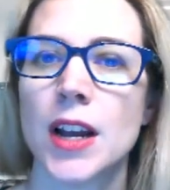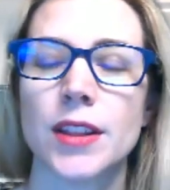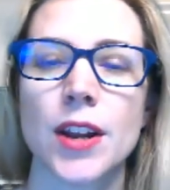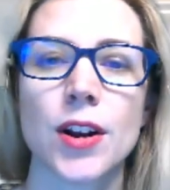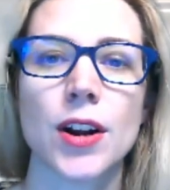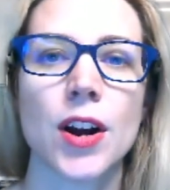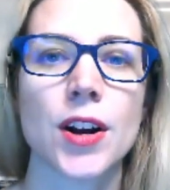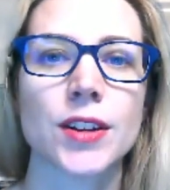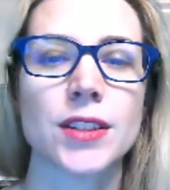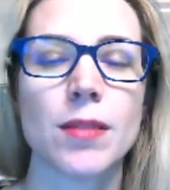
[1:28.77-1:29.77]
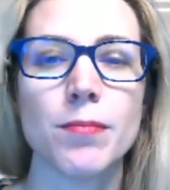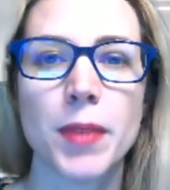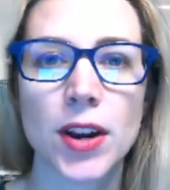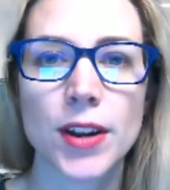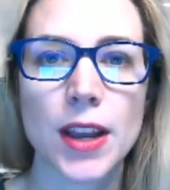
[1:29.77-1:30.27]
There are some
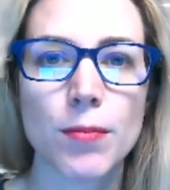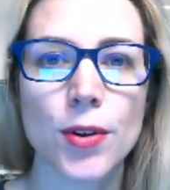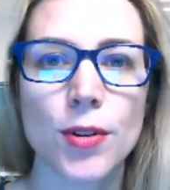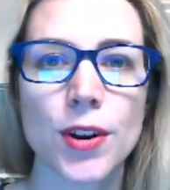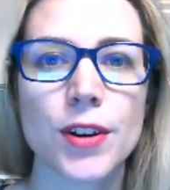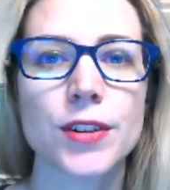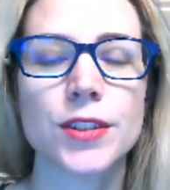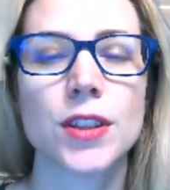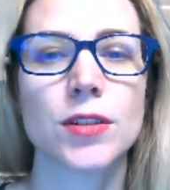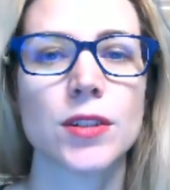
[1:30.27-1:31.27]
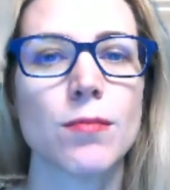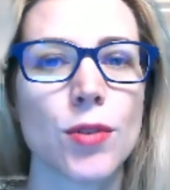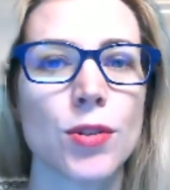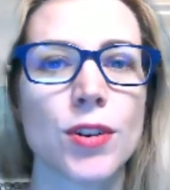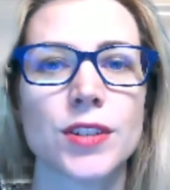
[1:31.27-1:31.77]
bigger name brokers. There's some
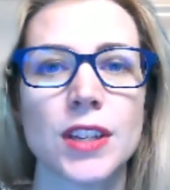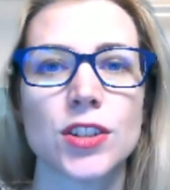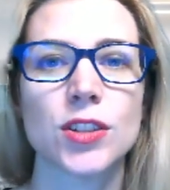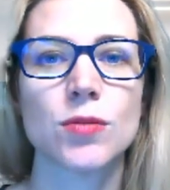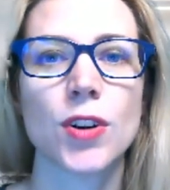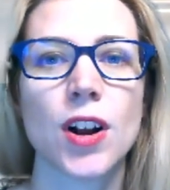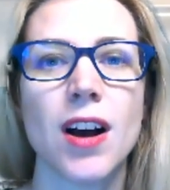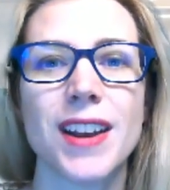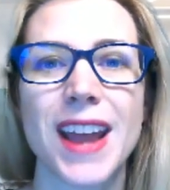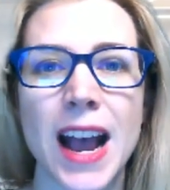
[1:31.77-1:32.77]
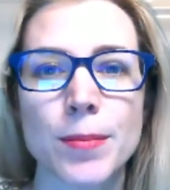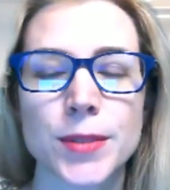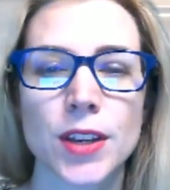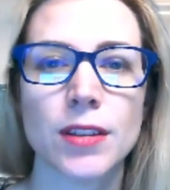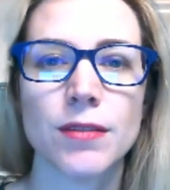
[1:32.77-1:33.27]
brokers that just work on apps
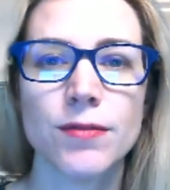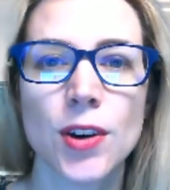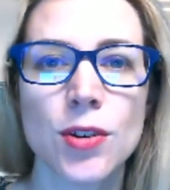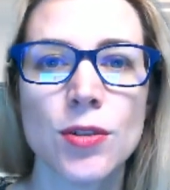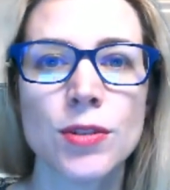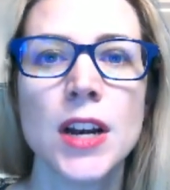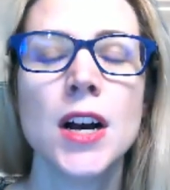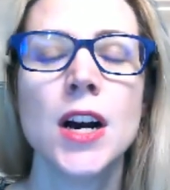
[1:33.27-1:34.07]
on the phone.